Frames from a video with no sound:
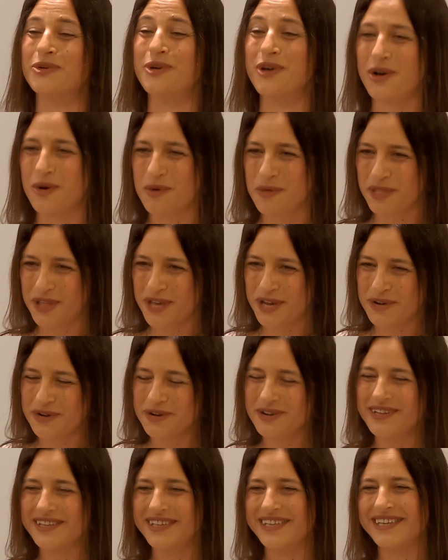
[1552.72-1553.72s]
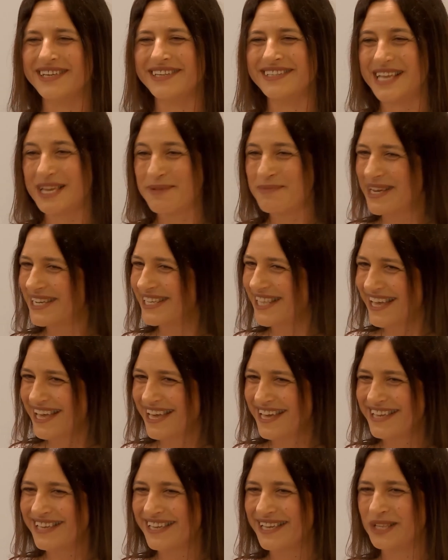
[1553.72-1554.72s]
to go there day by
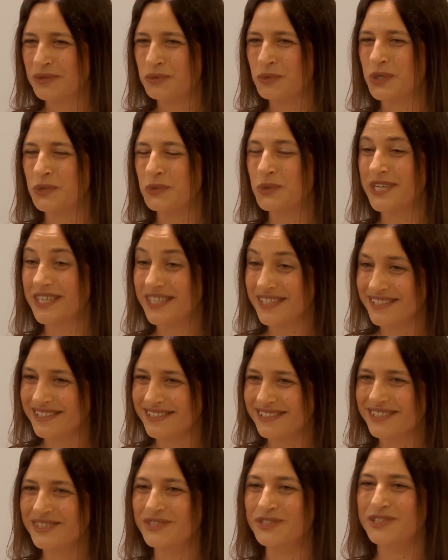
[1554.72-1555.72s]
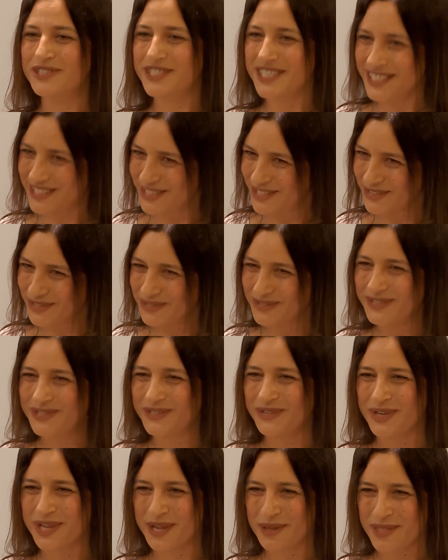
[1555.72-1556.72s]
day, and we will
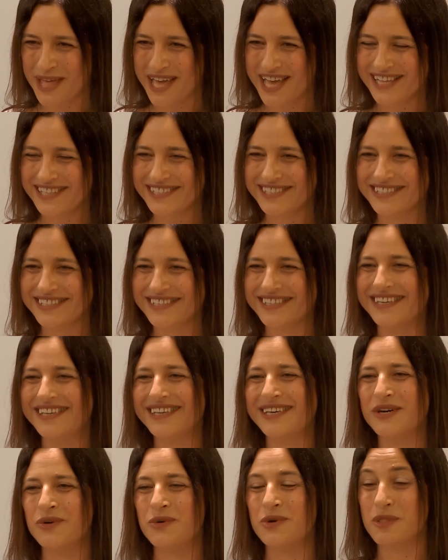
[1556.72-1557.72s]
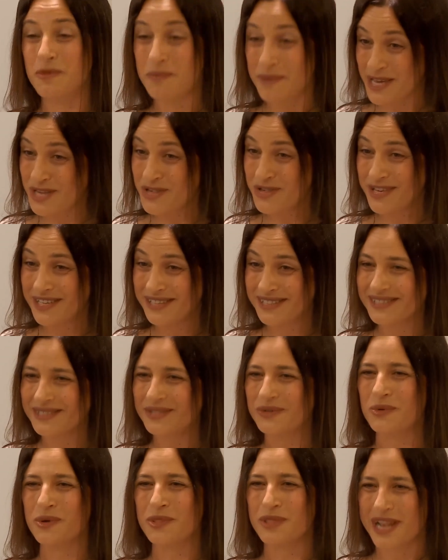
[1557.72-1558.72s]
continue doing that with
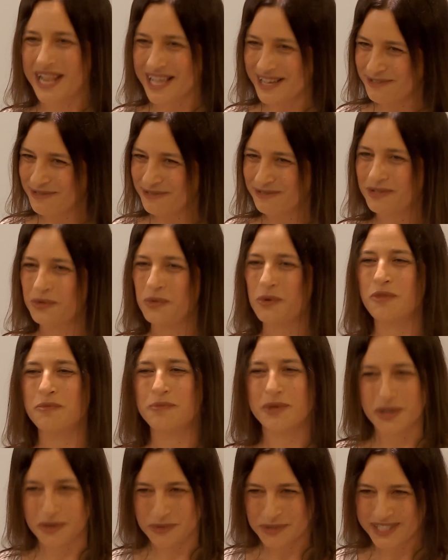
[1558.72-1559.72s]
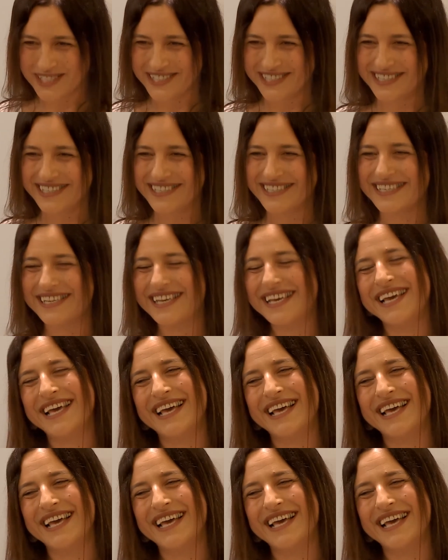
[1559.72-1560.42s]
passion, with love, with purity.